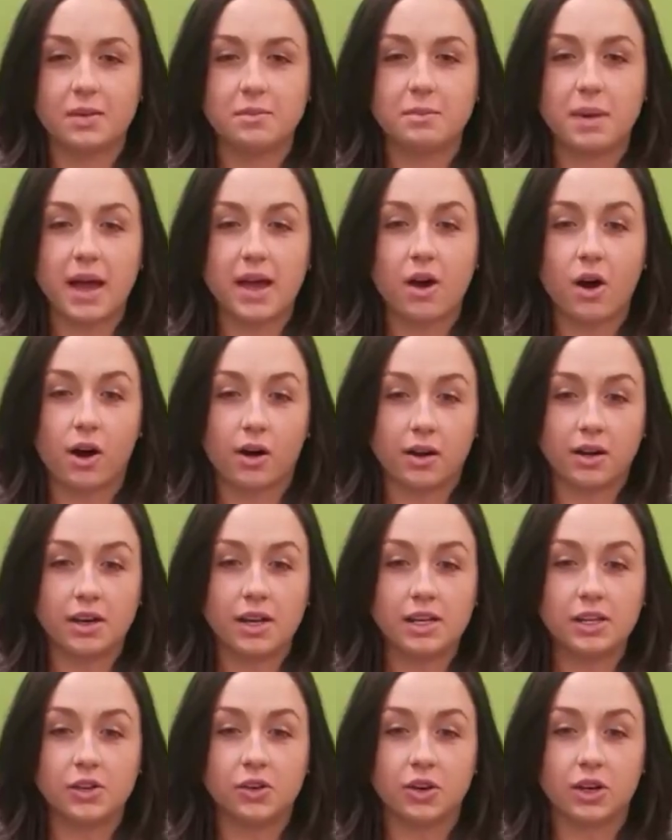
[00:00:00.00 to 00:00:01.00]
By
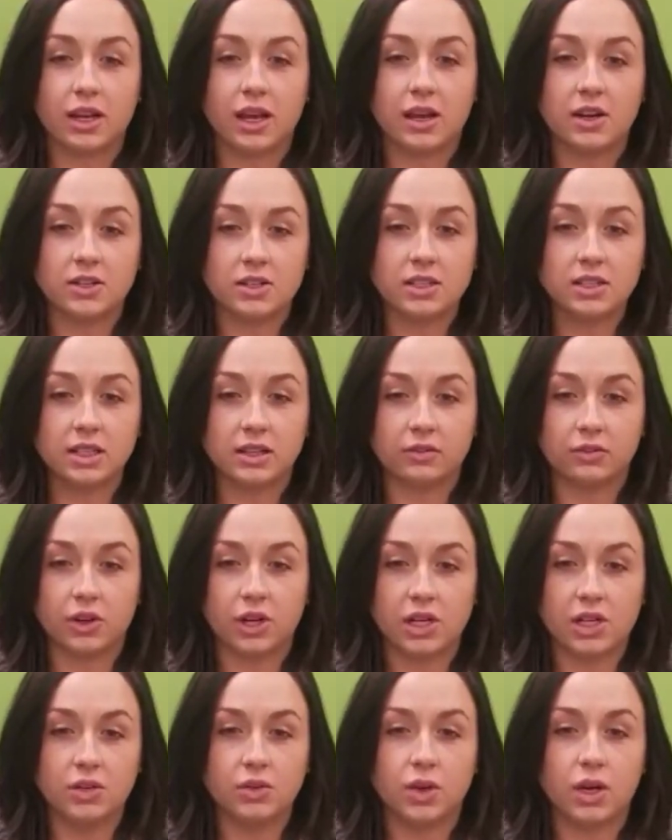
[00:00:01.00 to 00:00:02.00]
auditing your care
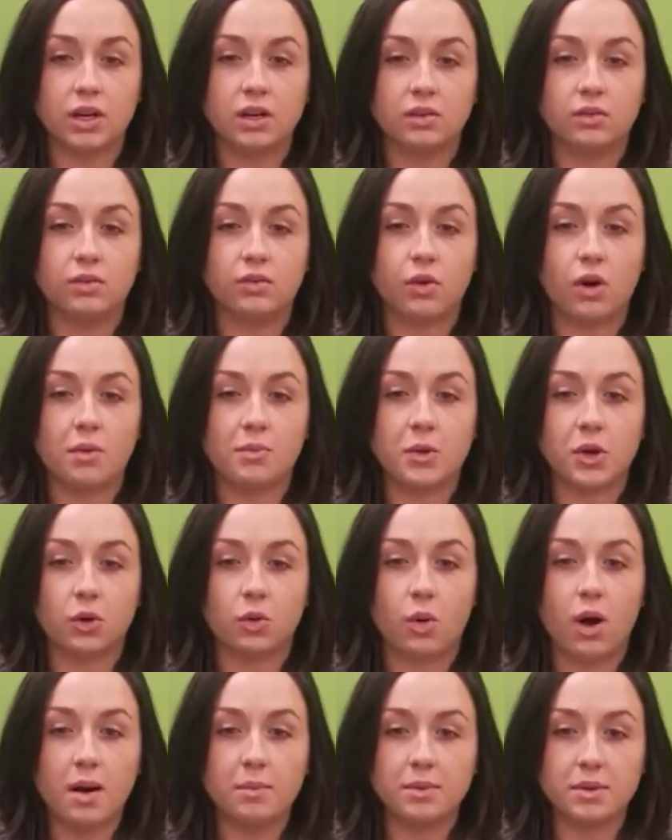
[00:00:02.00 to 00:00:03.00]
delivery, you can inform your
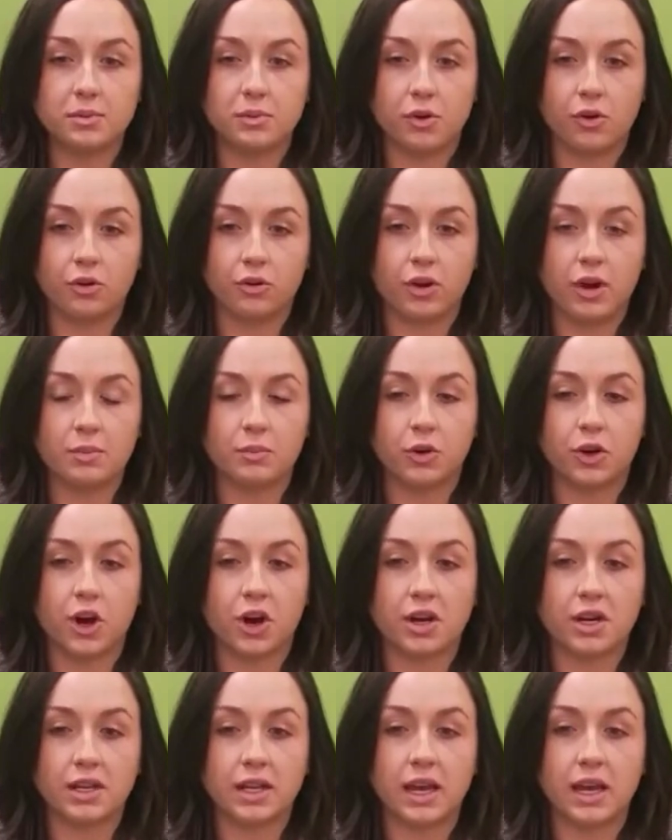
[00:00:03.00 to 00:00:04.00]
QAPI program
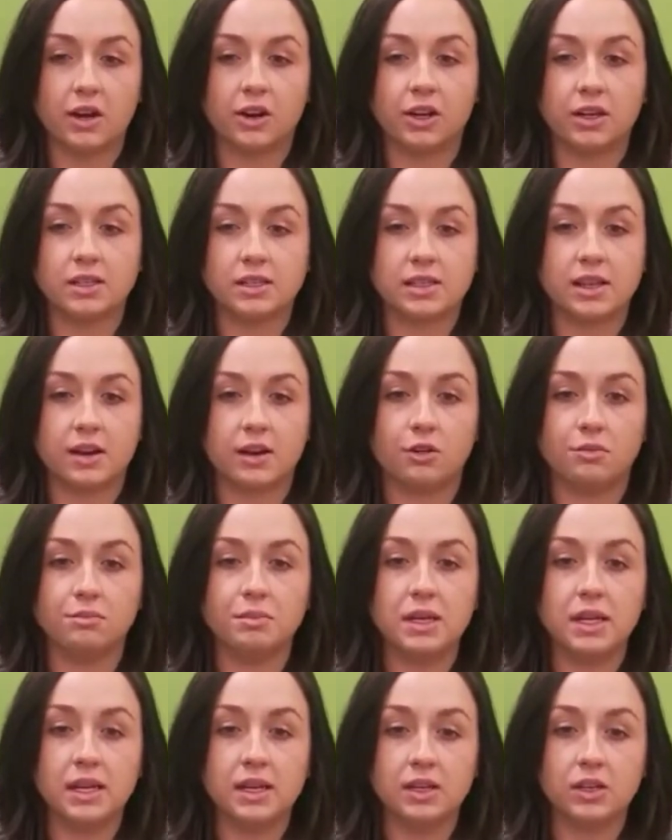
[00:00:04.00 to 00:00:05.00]
regarding areas that are
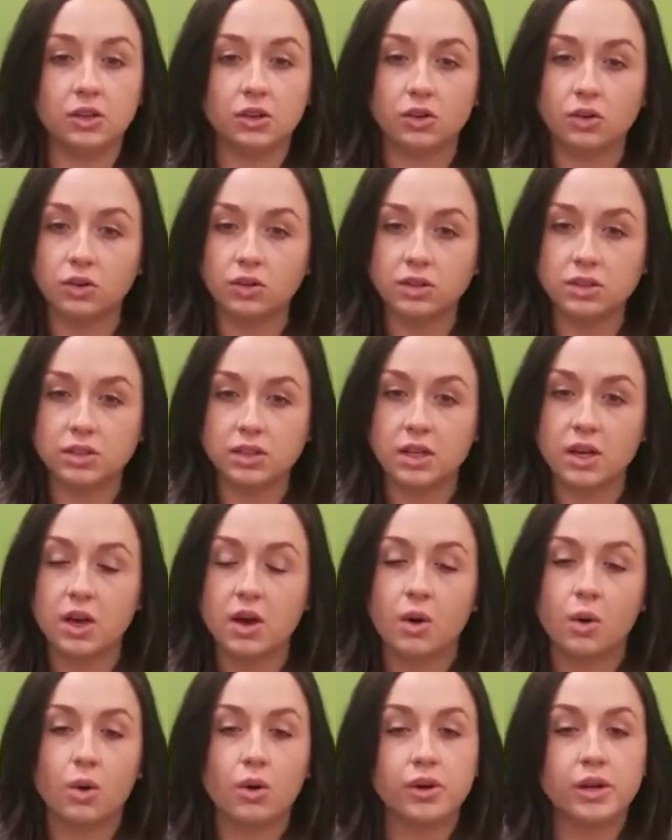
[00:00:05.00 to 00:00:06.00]
meeting your goals
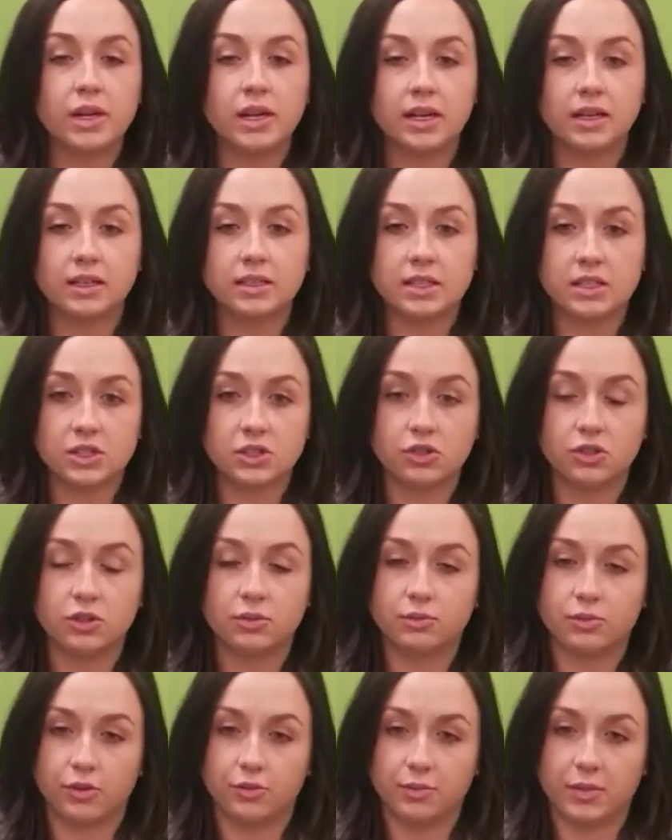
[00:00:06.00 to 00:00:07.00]
or needing additional
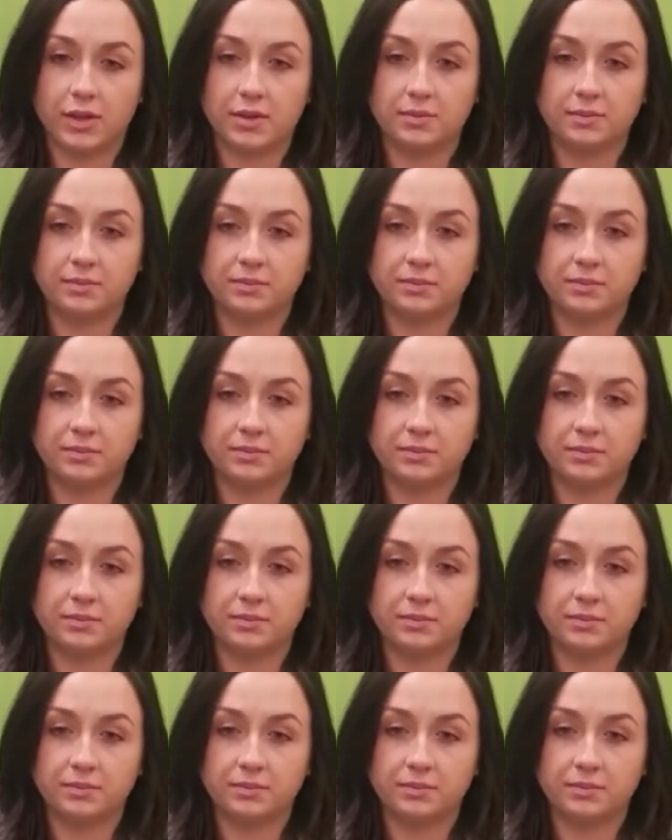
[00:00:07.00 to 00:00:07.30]
improvement.